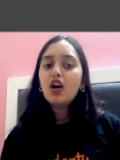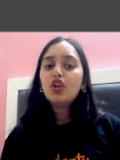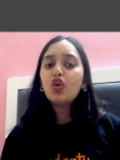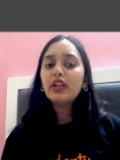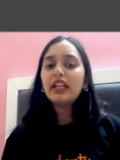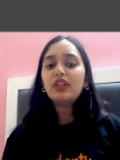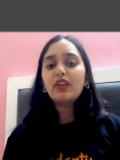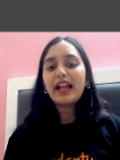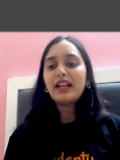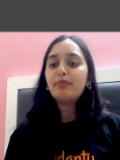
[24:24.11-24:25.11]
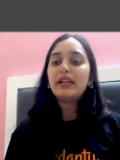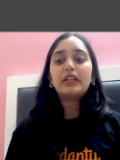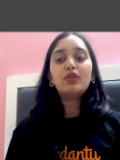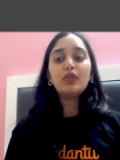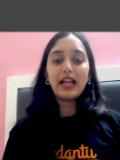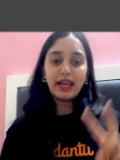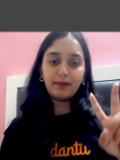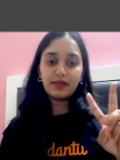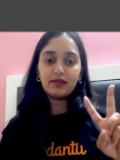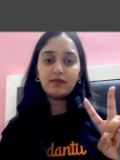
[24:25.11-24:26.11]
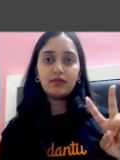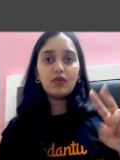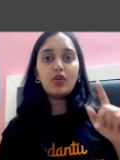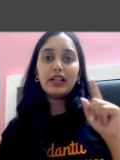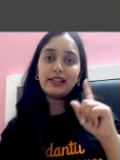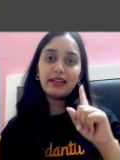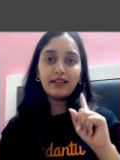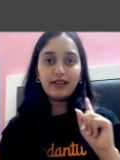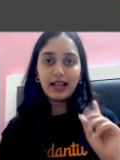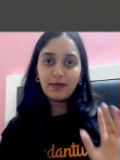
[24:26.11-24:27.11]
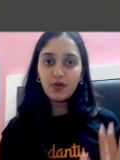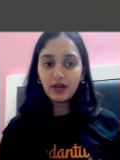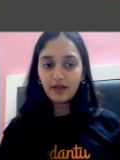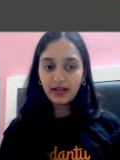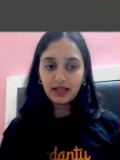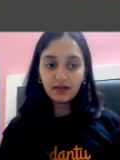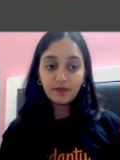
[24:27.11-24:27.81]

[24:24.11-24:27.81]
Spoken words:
No need to write B two times. Only single time you can write it.